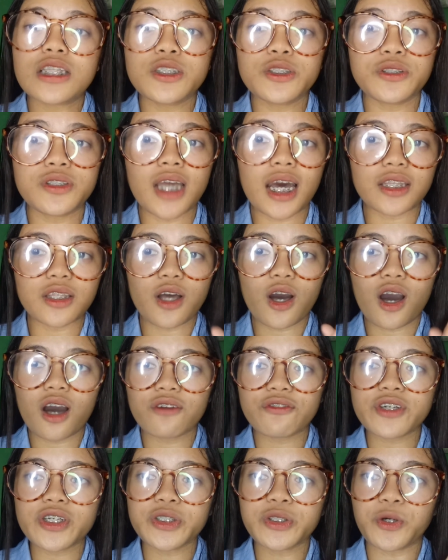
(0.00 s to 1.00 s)
do not
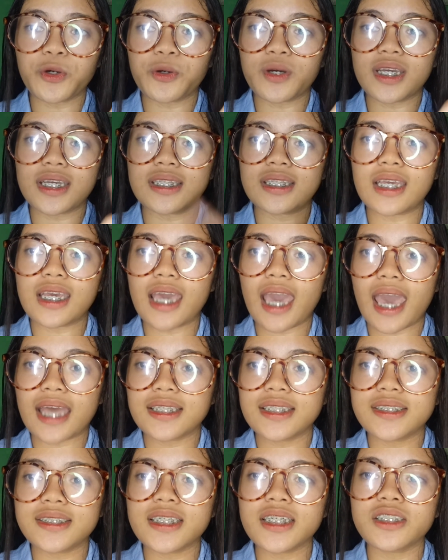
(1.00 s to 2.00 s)
overdo in
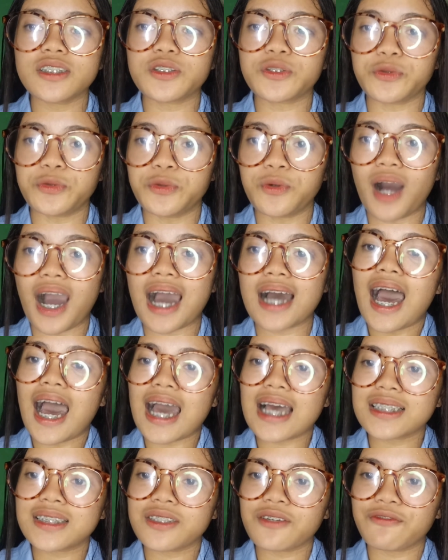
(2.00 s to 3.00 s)
editing too,
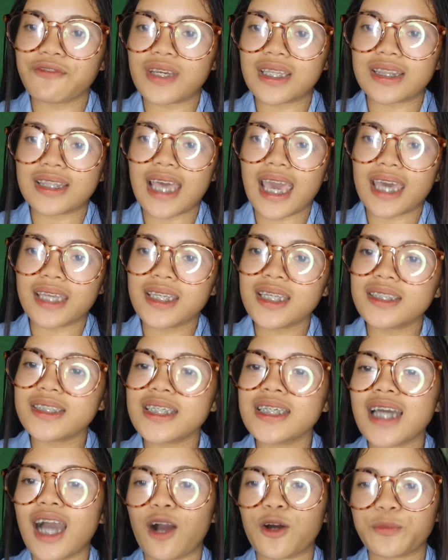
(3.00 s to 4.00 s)
as if its
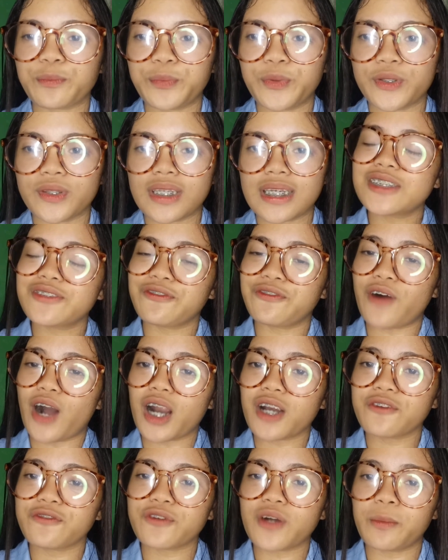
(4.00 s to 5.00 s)
editing output is
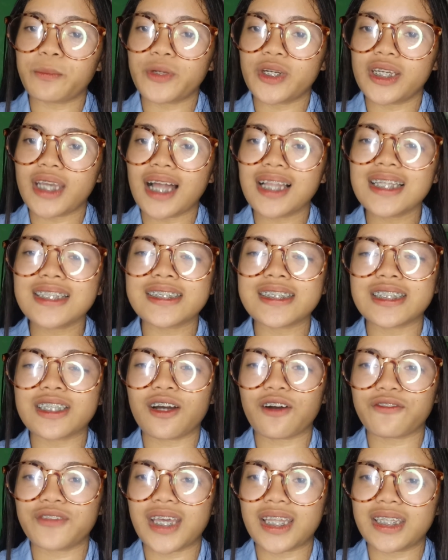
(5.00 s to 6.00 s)
far from
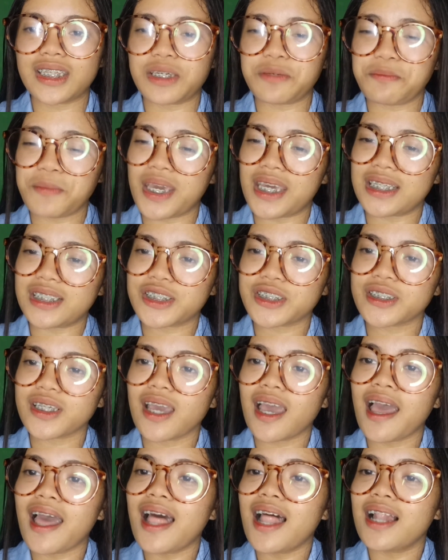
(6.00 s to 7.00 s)
reality of that image.
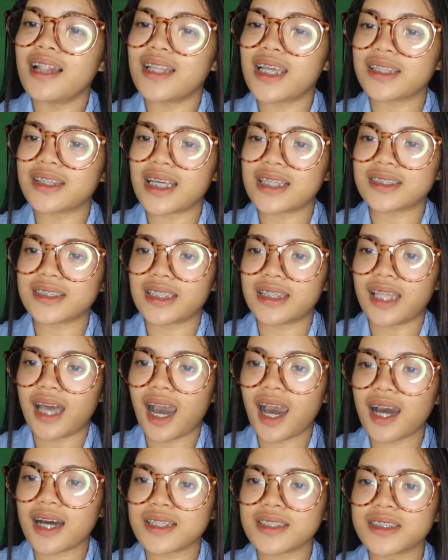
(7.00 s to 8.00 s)
Let us
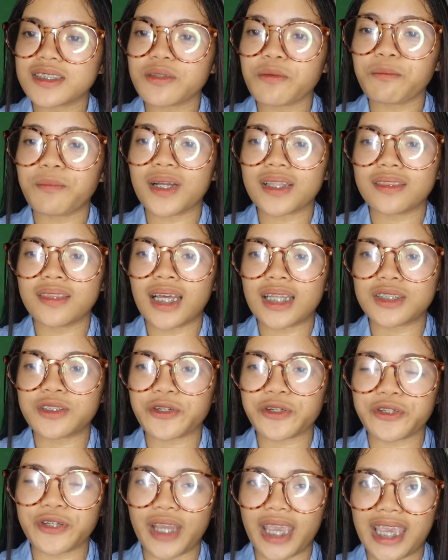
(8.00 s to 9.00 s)
enhance but not
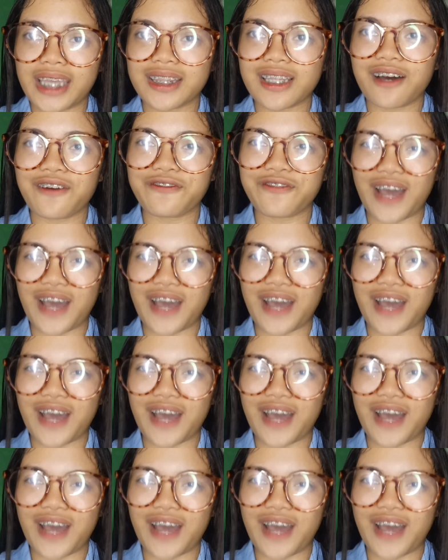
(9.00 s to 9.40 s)
to create a